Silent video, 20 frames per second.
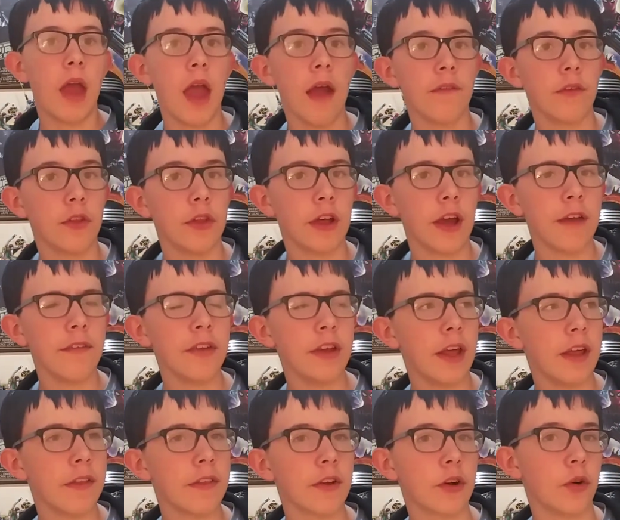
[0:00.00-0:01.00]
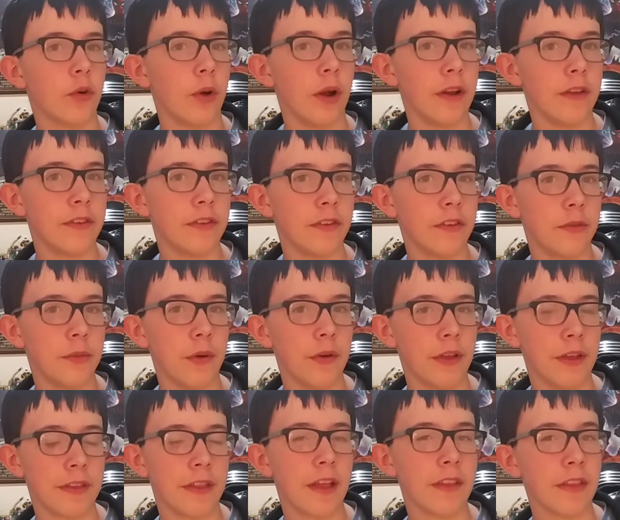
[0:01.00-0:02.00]
Everything. I even hated the credits of this
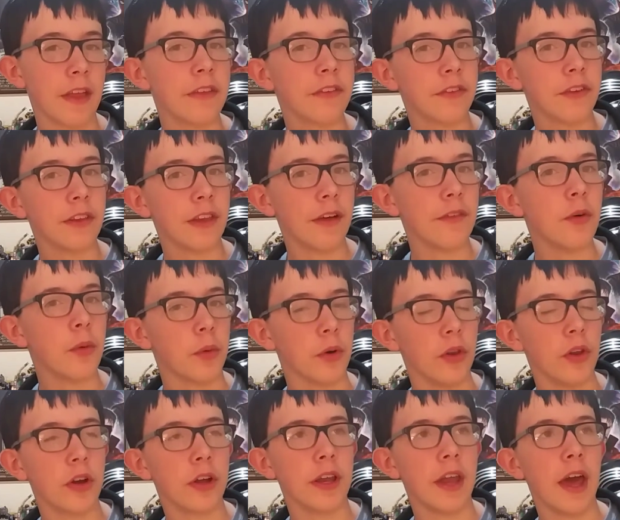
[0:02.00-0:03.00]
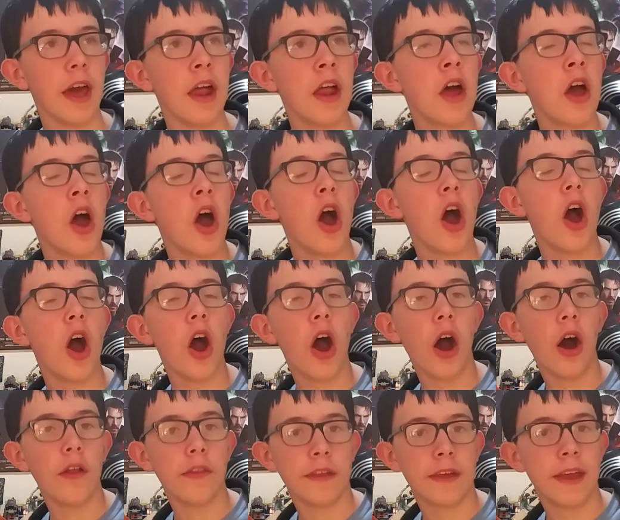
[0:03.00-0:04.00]
movie. Like, that's the level we're looking at.
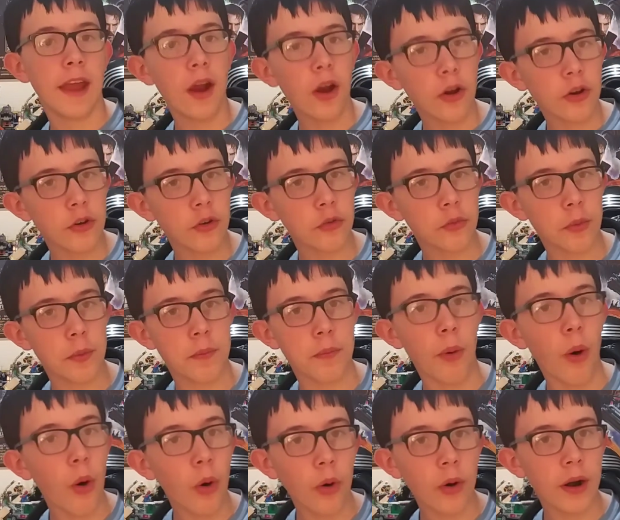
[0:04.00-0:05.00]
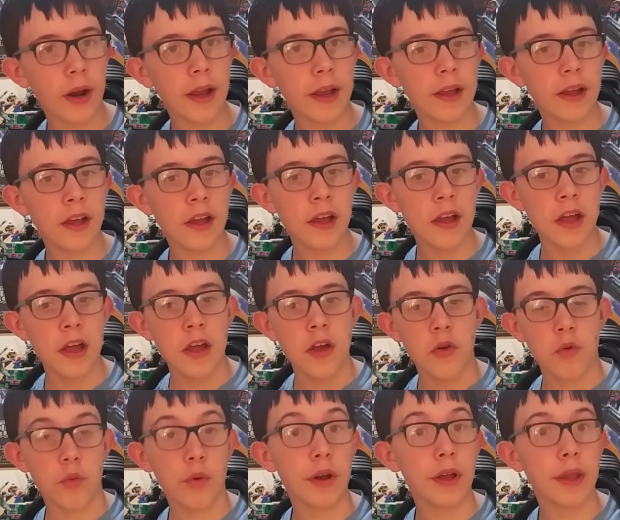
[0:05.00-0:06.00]
Oh, the characters were boring.
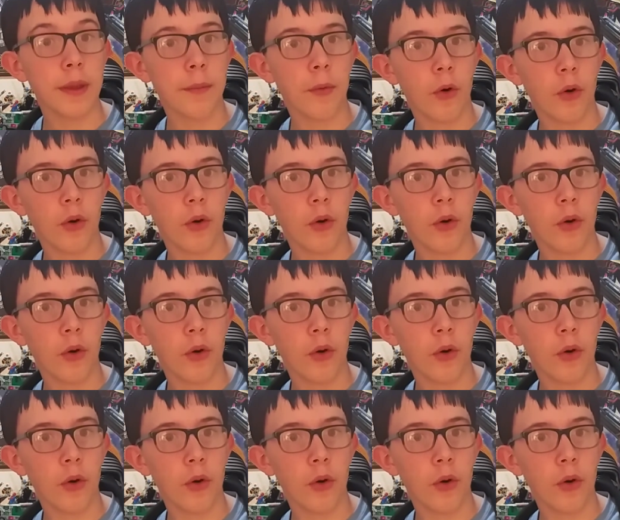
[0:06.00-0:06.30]
Really